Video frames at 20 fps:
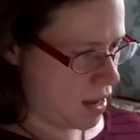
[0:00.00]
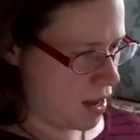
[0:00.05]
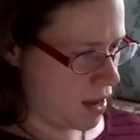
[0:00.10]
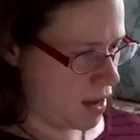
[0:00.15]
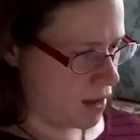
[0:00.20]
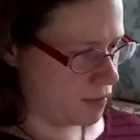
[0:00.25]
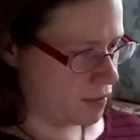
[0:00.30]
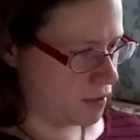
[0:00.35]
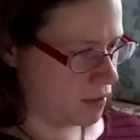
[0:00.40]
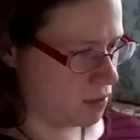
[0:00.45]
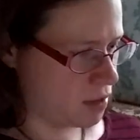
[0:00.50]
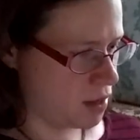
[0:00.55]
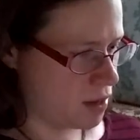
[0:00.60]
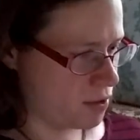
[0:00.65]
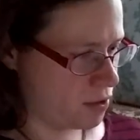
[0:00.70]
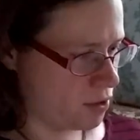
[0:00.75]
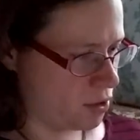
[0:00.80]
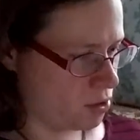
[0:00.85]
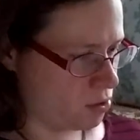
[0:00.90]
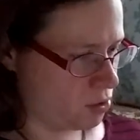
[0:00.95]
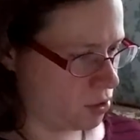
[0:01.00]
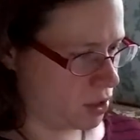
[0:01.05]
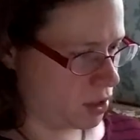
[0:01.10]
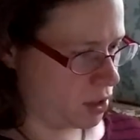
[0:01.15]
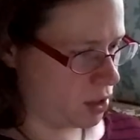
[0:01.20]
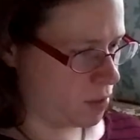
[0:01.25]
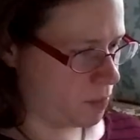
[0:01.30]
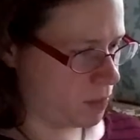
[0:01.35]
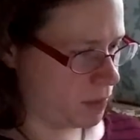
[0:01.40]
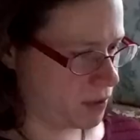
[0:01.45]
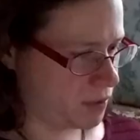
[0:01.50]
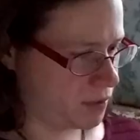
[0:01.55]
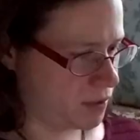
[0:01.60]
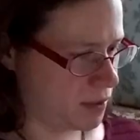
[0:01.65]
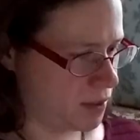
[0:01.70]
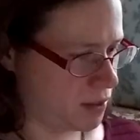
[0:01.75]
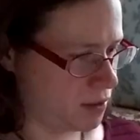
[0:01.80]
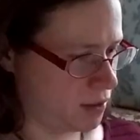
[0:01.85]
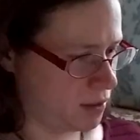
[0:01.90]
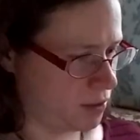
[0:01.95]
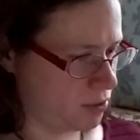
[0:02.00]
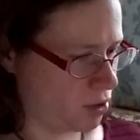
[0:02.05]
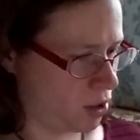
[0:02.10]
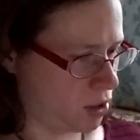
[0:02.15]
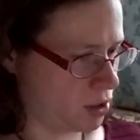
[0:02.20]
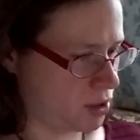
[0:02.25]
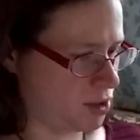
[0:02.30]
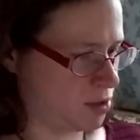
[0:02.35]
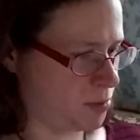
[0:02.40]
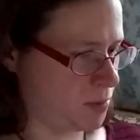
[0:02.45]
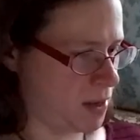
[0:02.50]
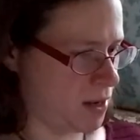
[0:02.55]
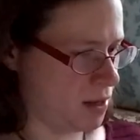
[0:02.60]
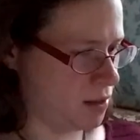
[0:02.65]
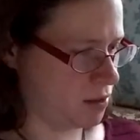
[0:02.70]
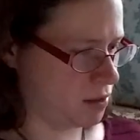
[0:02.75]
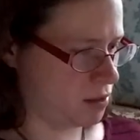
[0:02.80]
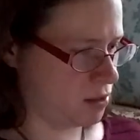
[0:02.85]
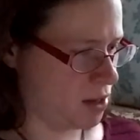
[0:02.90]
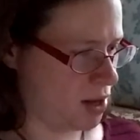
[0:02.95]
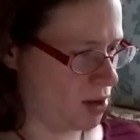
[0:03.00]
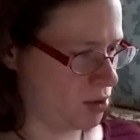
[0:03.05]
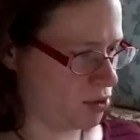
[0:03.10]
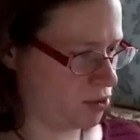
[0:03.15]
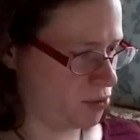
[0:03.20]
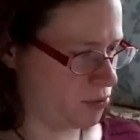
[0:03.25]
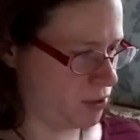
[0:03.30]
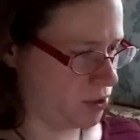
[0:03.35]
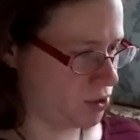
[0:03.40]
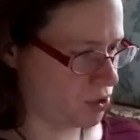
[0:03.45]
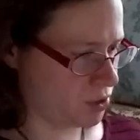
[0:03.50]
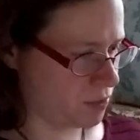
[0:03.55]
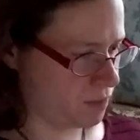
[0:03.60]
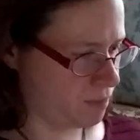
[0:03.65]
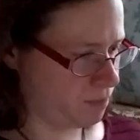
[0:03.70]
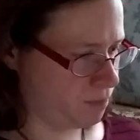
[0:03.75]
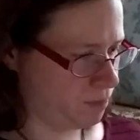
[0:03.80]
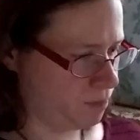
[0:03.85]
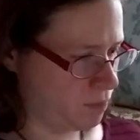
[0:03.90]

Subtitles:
As he lay there looking up at the ceiling, darkness began to cloud his vision.